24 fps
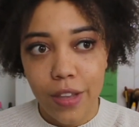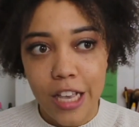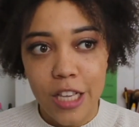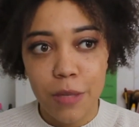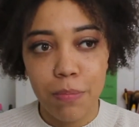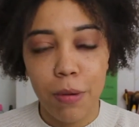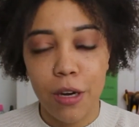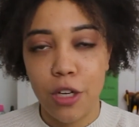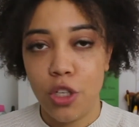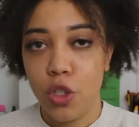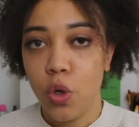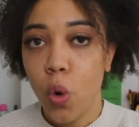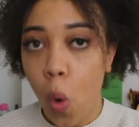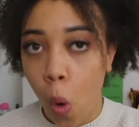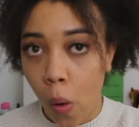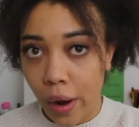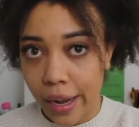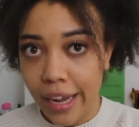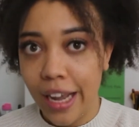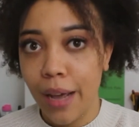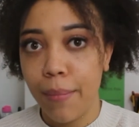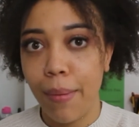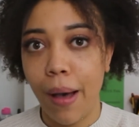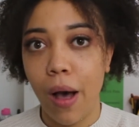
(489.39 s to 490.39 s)
is by
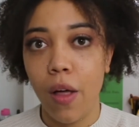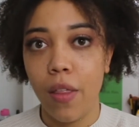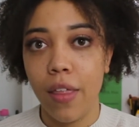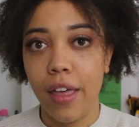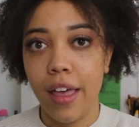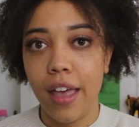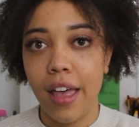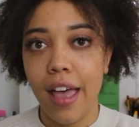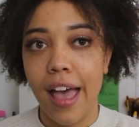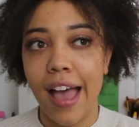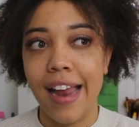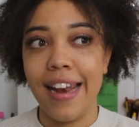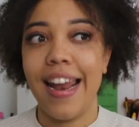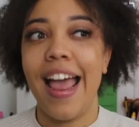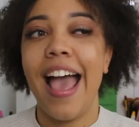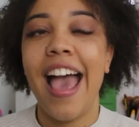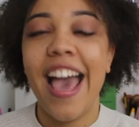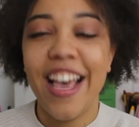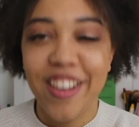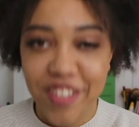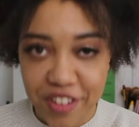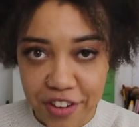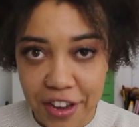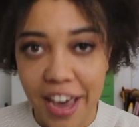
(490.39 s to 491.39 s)
talking about it and
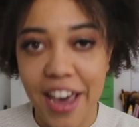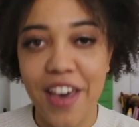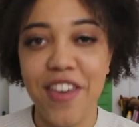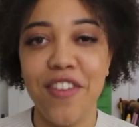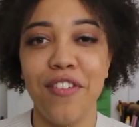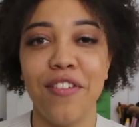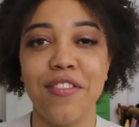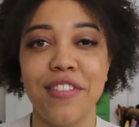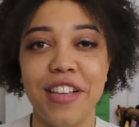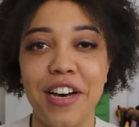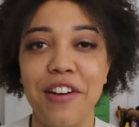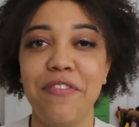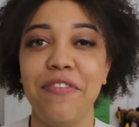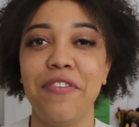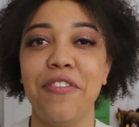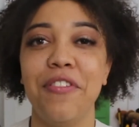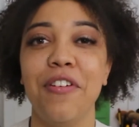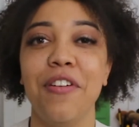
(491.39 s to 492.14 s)
educating yourself